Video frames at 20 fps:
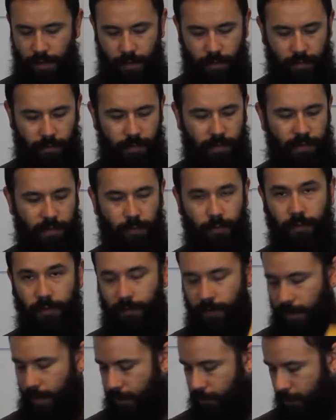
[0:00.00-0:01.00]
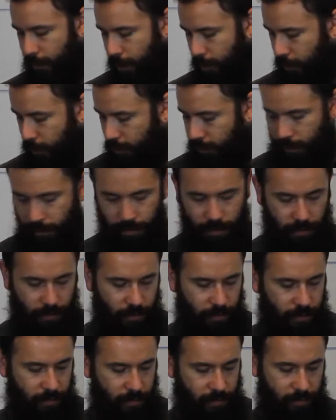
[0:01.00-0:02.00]
This one, I remember what it
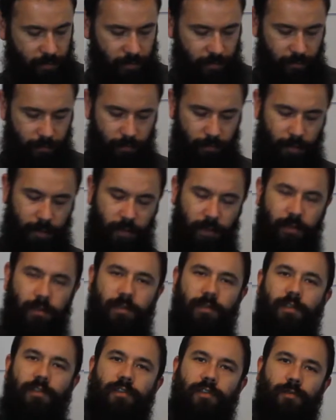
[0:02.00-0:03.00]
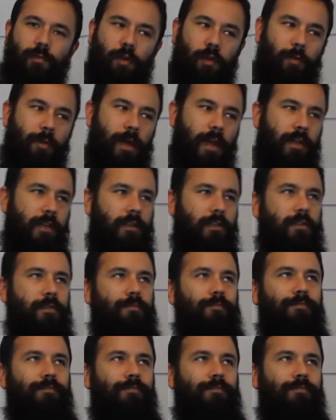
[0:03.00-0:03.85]
is because it's such a small package.